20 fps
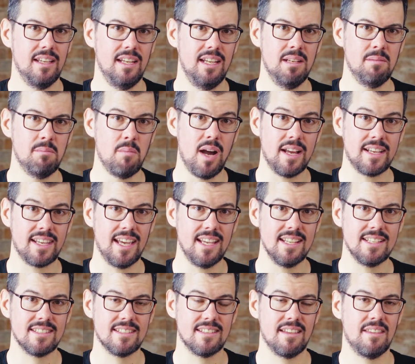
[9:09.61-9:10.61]
In my
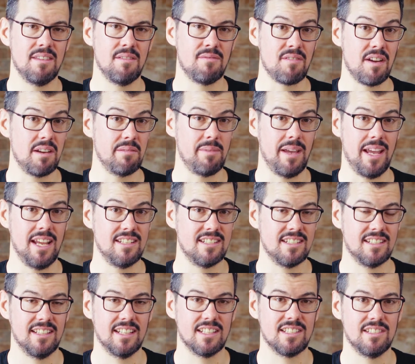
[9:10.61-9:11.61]
case, the front
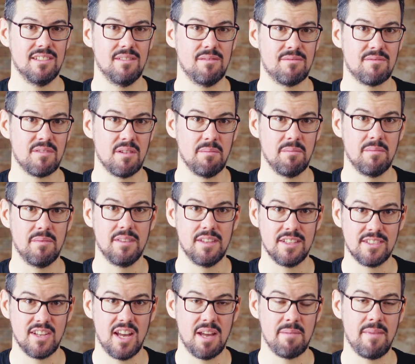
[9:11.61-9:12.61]
page collection from the
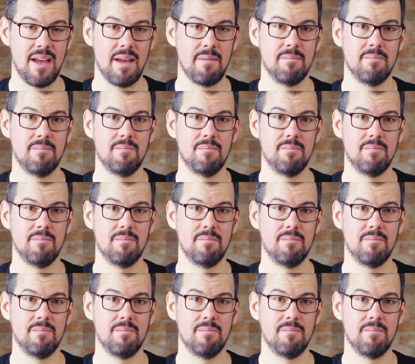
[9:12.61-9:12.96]
sitemap.